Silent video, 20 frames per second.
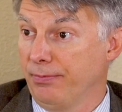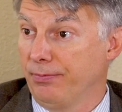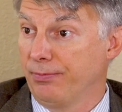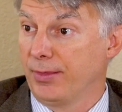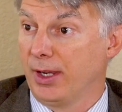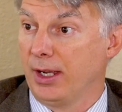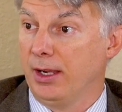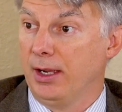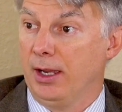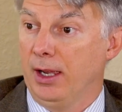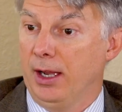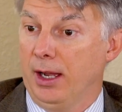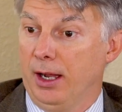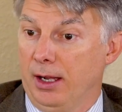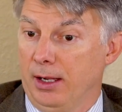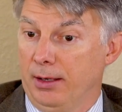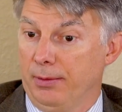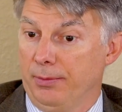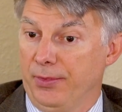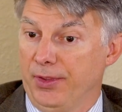
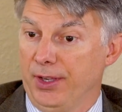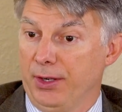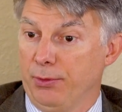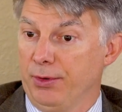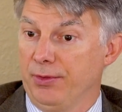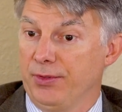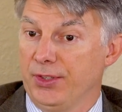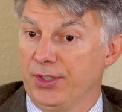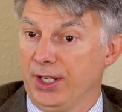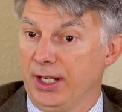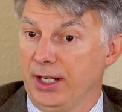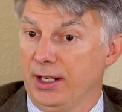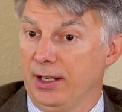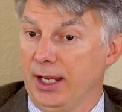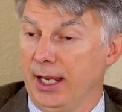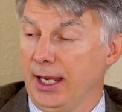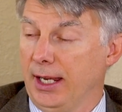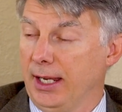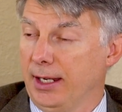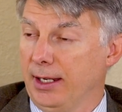Mm-hmm. I think we've
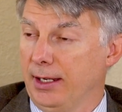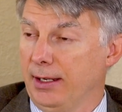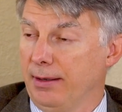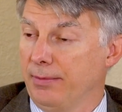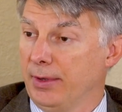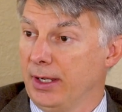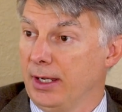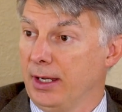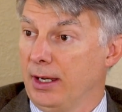seen a